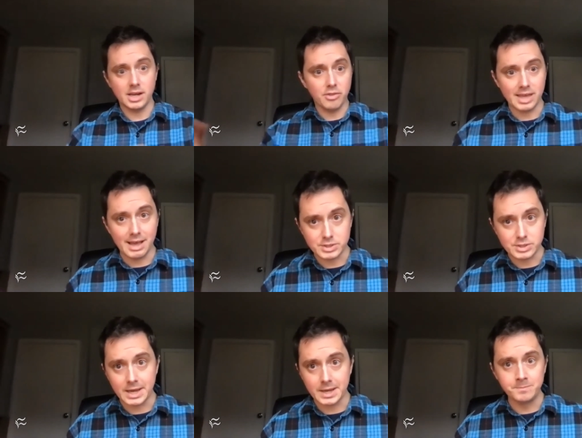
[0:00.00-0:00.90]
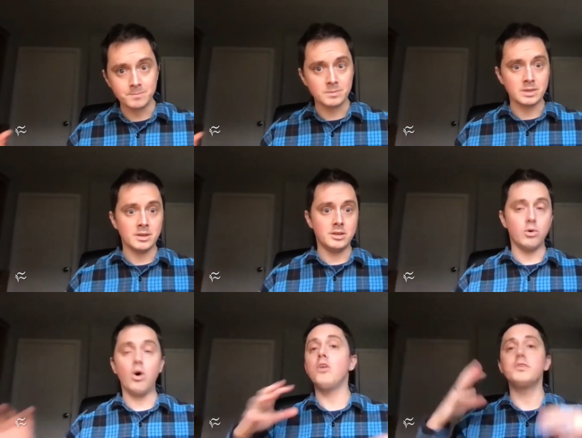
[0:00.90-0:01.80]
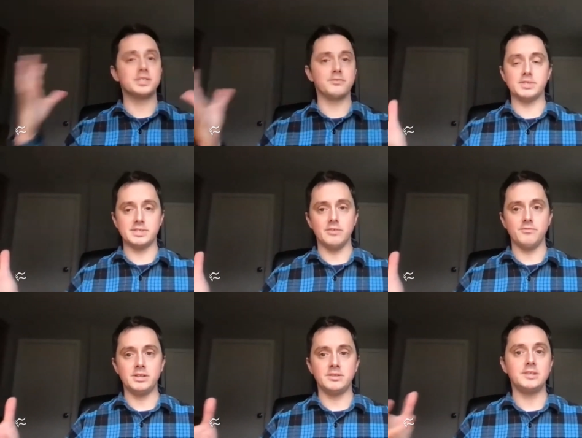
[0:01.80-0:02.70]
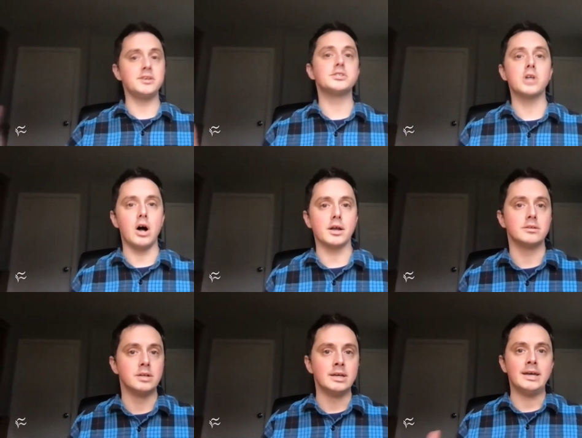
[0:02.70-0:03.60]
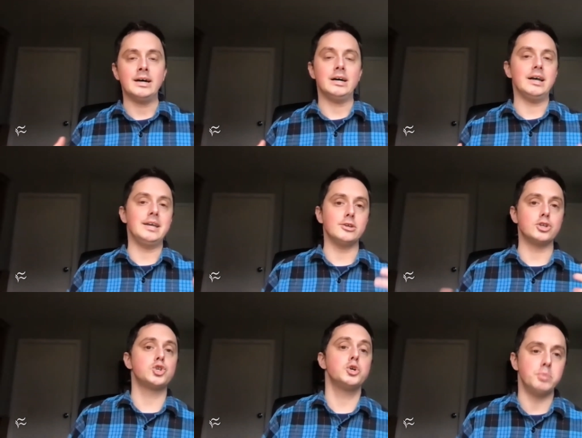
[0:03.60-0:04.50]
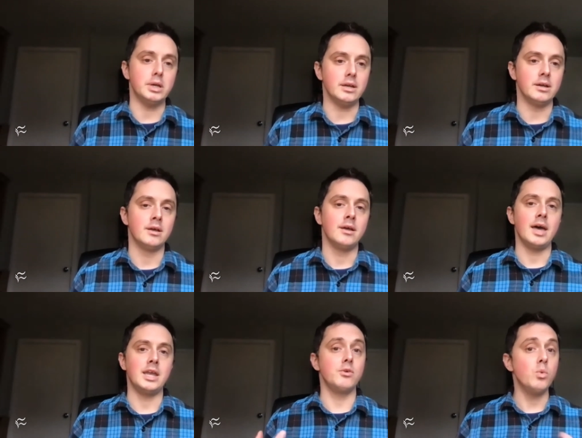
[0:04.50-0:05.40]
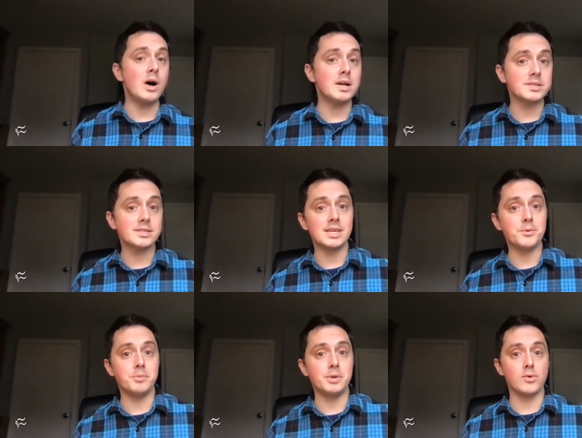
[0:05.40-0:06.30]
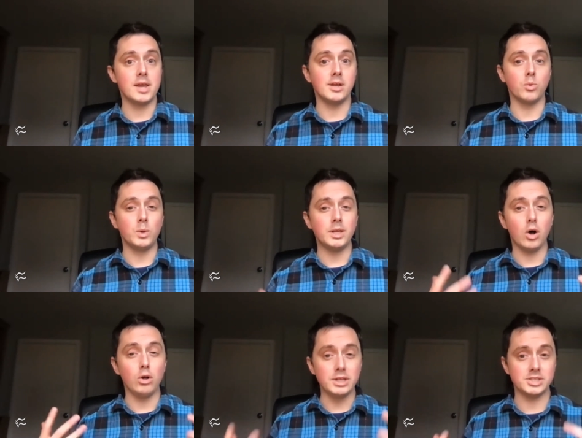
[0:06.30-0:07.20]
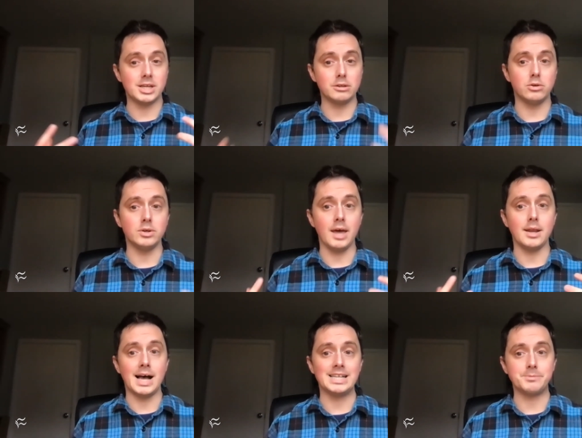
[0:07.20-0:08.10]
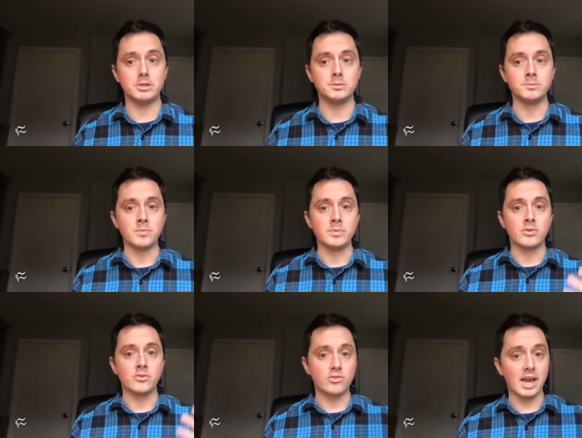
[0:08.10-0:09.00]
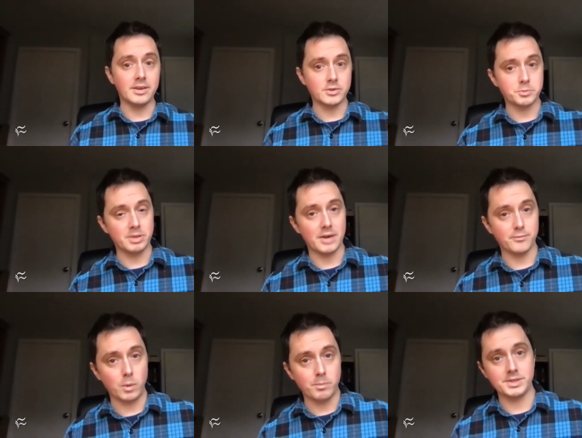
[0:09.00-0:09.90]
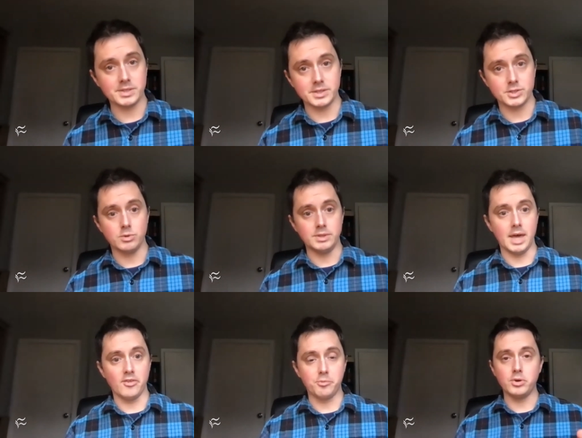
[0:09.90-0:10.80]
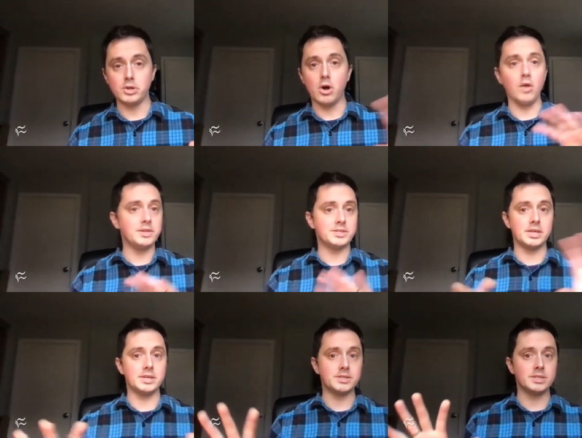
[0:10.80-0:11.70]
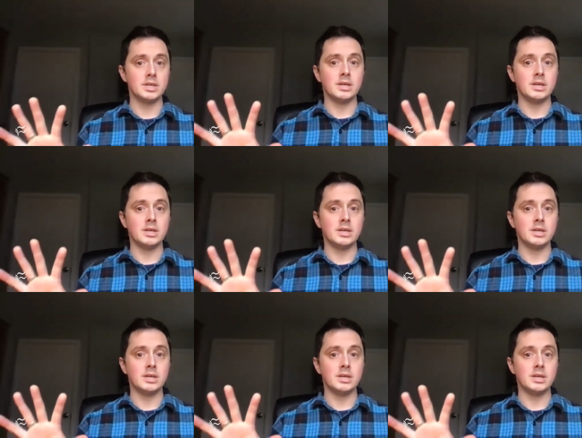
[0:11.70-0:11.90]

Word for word: to anything outside. You know, all this different stuff. It, it doesn't talk, uh, and it should be. And if it was, it would be creating a really holistic look at a hospital. So Zyter's platform basically is doing that. It's putting all these things